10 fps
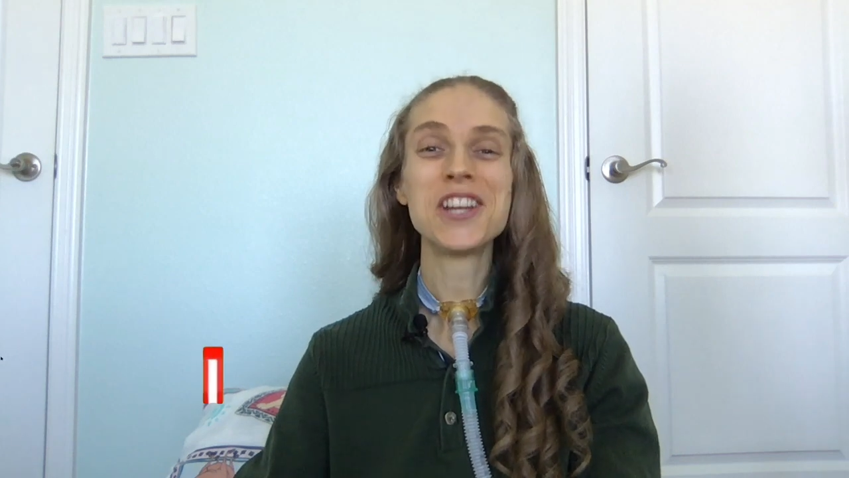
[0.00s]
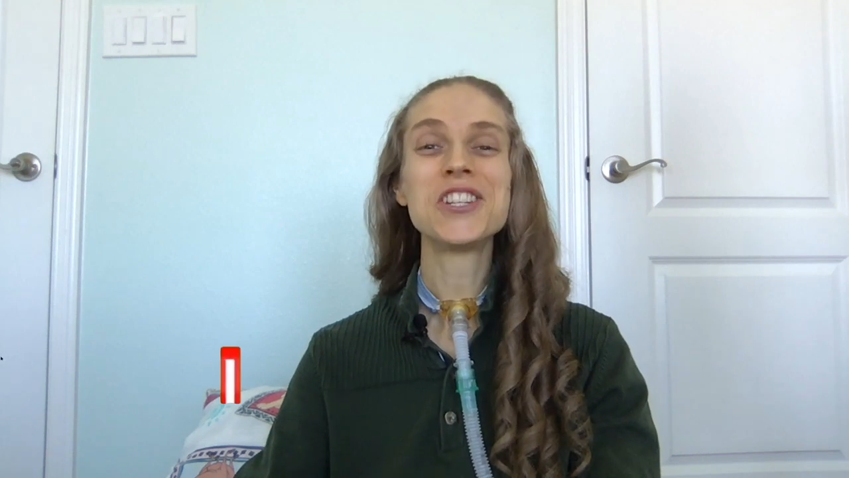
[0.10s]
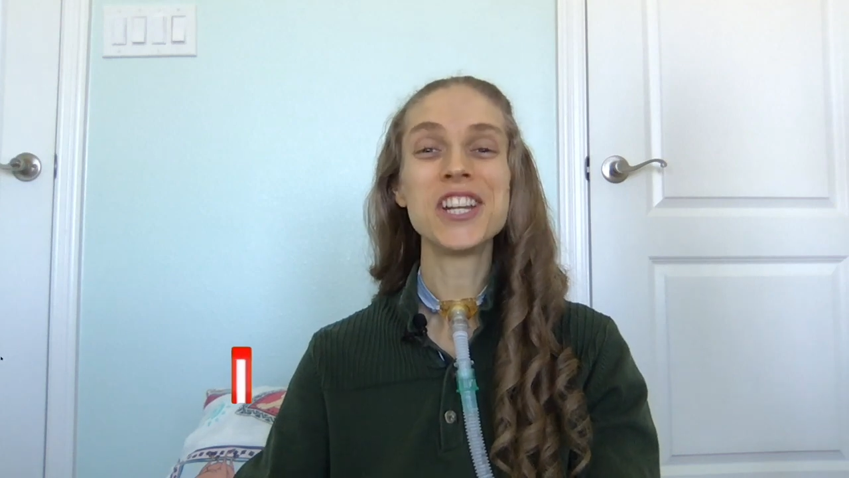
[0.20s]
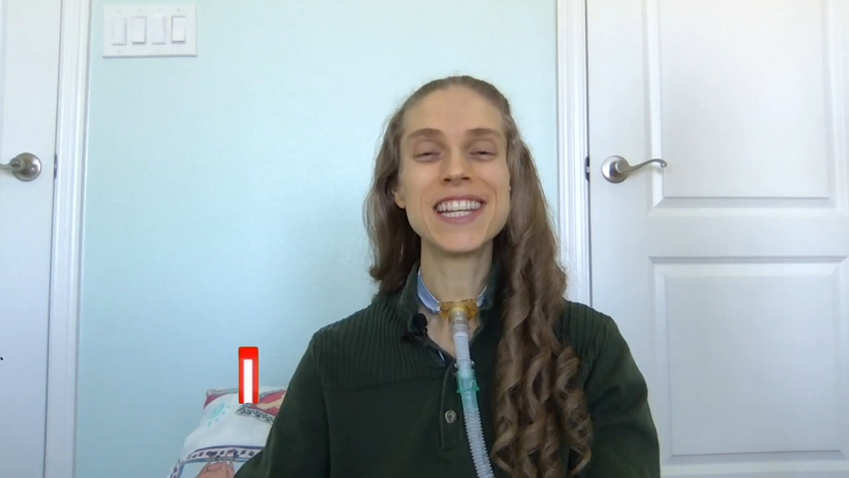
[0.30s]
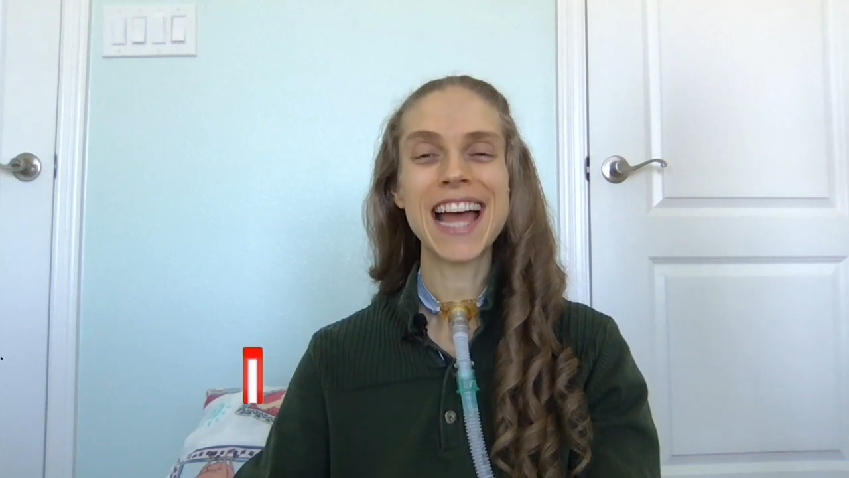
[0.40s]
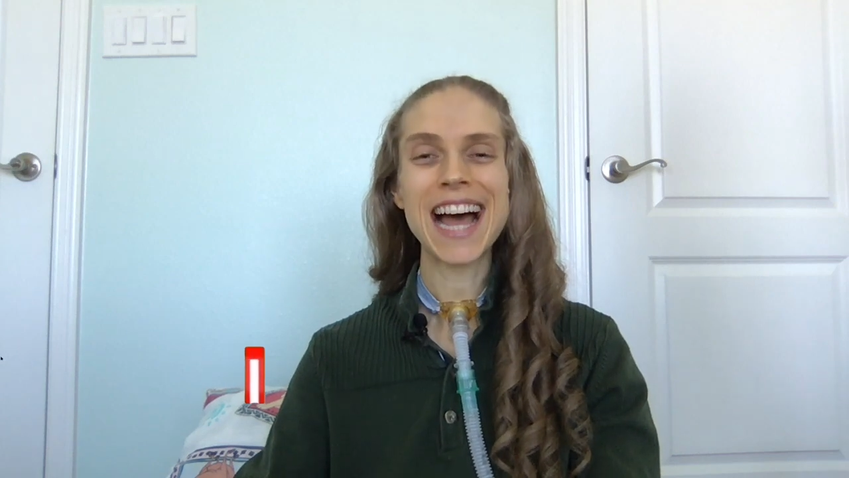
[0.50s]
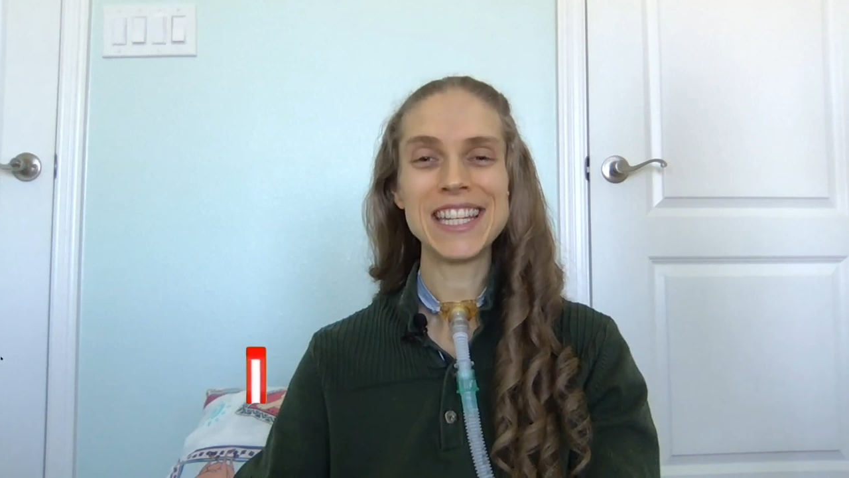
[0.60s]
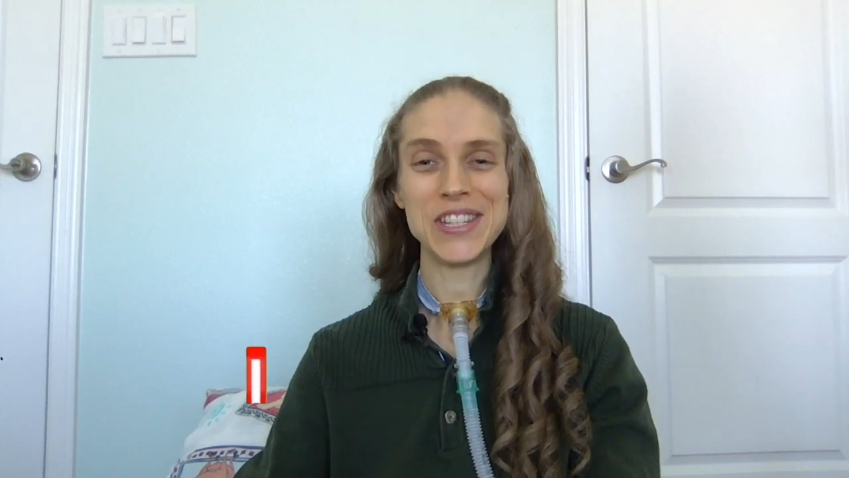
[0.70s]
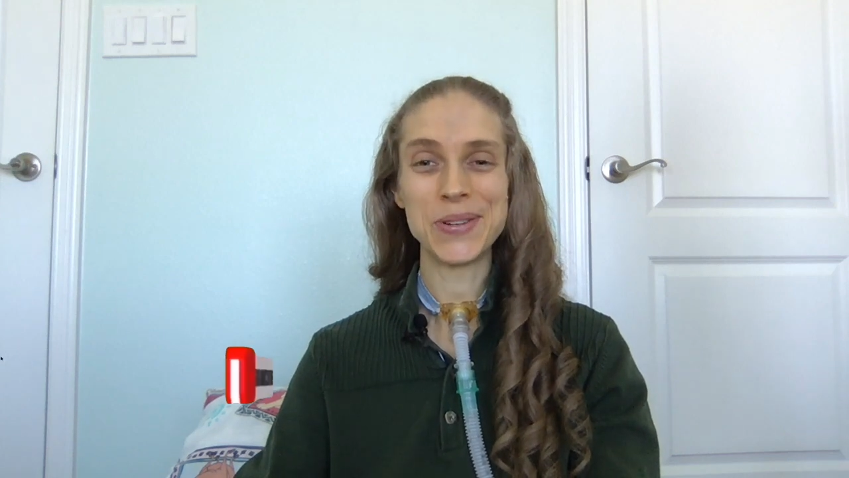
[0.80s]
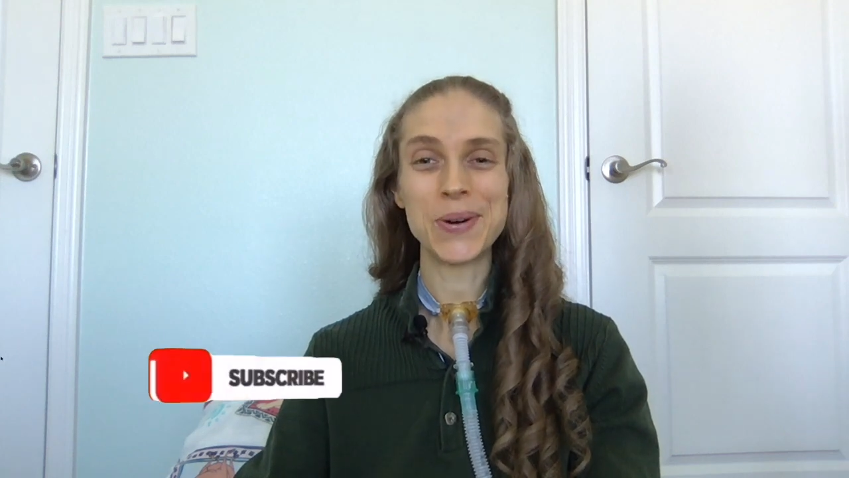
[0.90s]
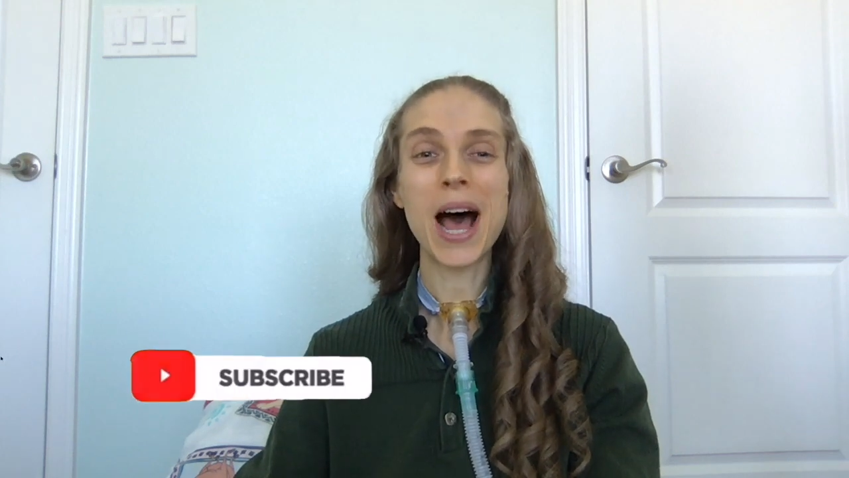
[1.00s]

should guide you